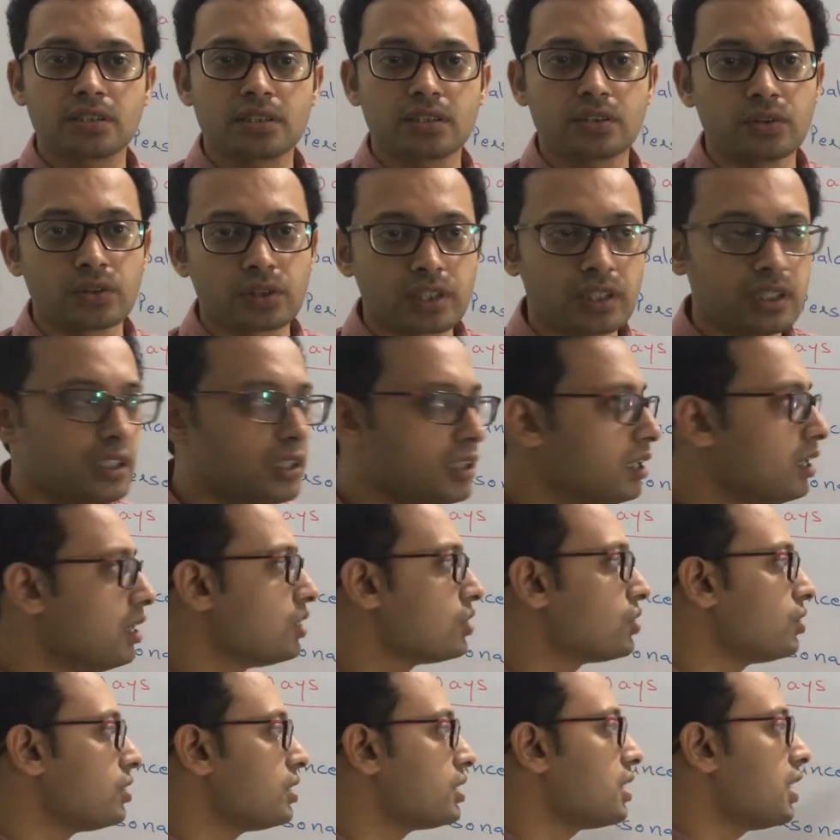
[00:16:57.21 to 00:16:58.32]
Okay,
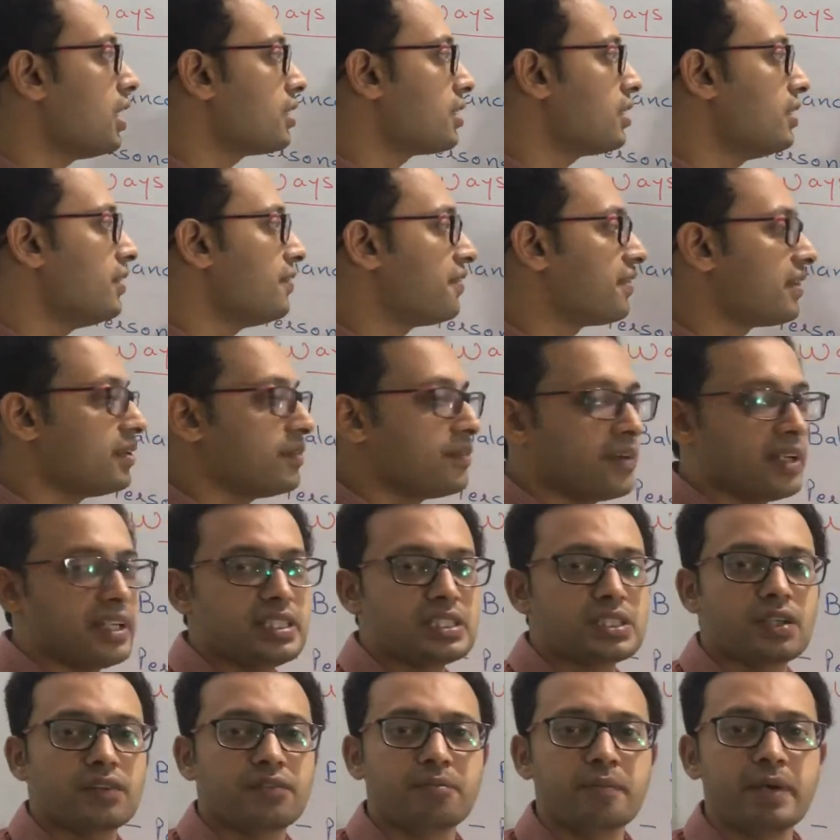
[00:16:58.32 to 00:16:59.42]
so these are the different ways
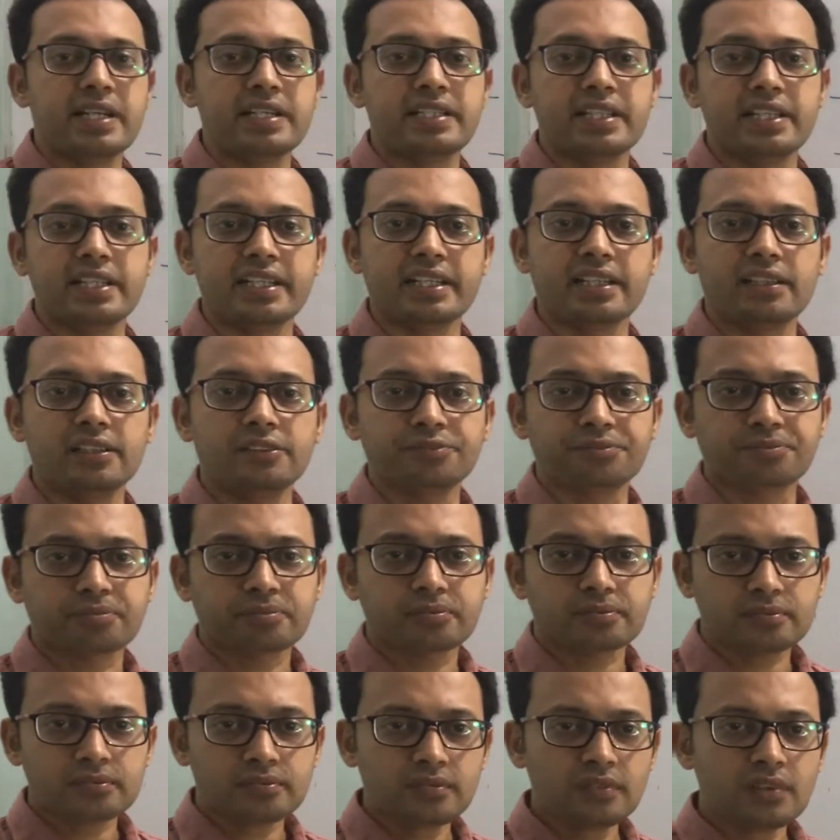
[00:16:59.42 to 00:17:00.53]
of maintaining a
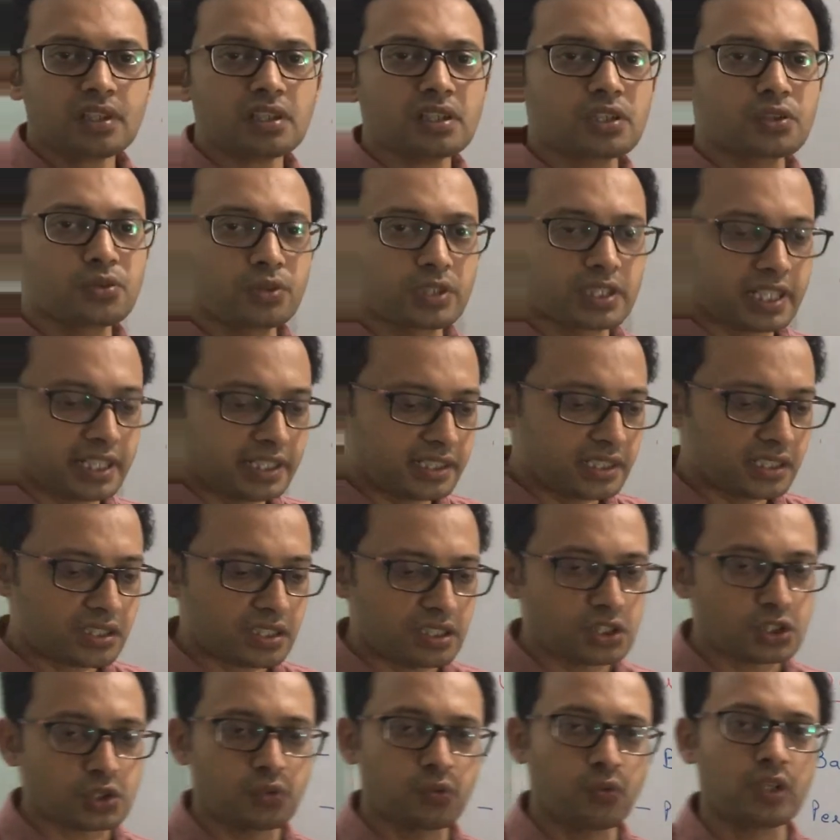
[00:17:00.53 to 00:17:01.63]
good condition.
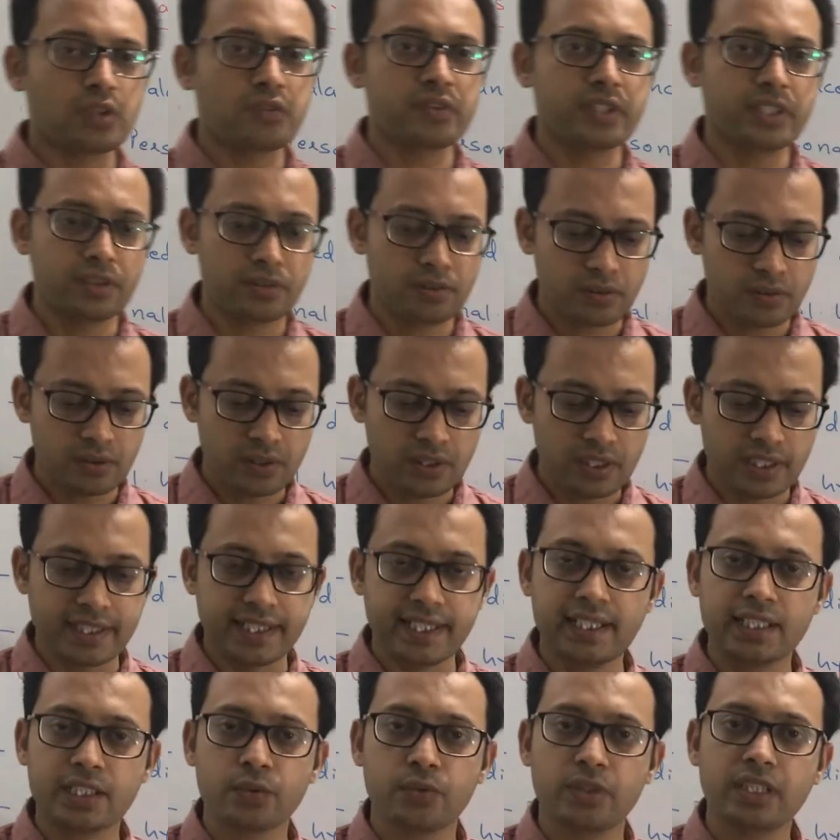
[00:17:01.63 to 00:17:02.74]
So what we have
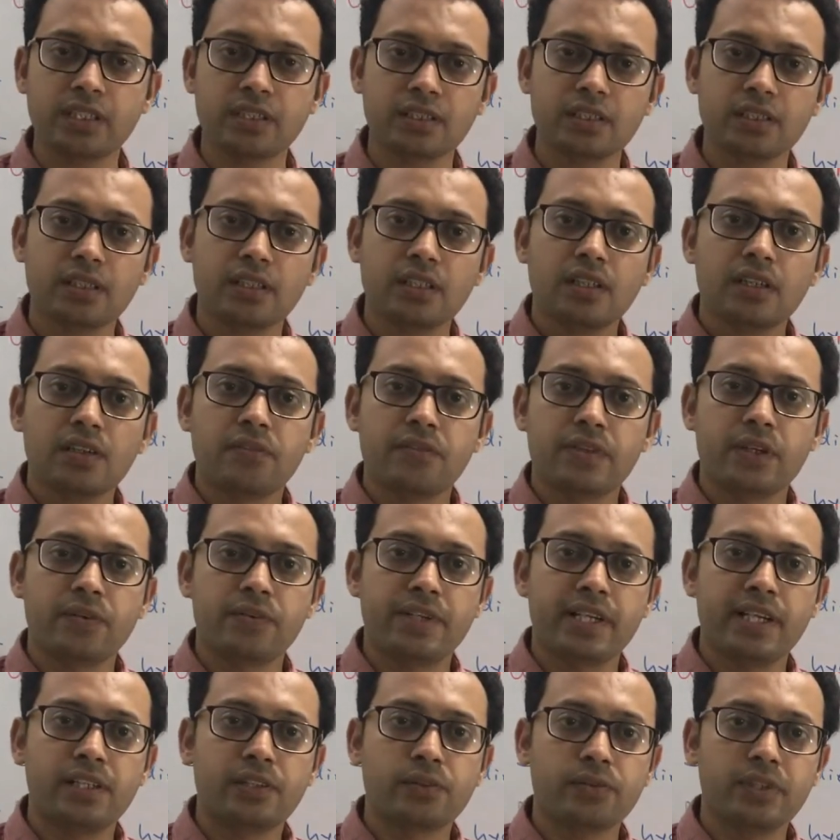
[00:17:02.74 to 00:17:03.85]
dealt
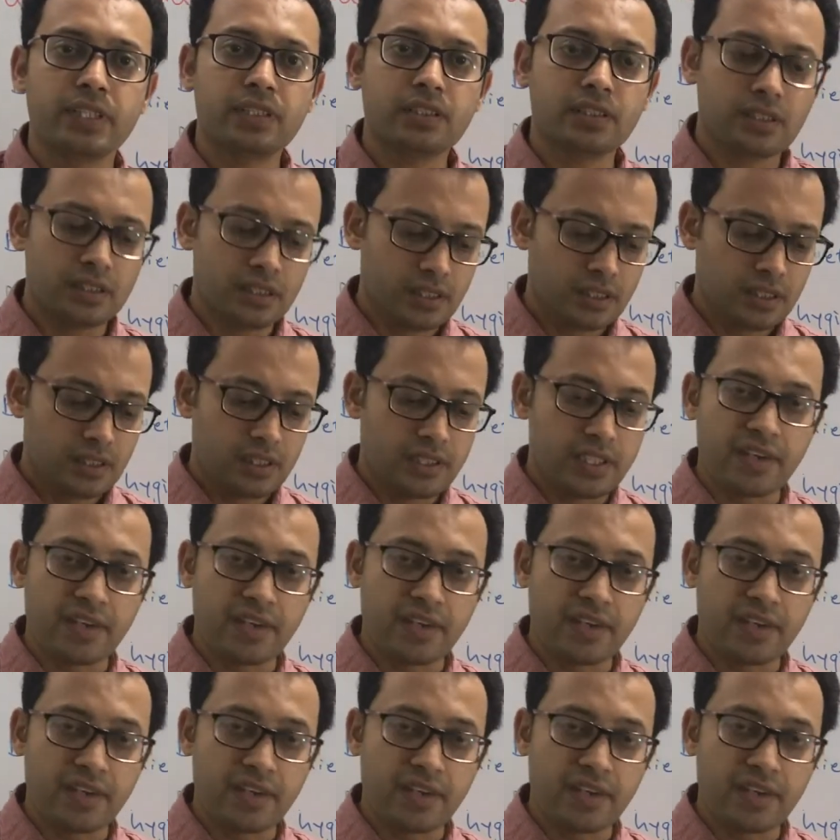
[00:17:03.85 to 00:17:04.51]
with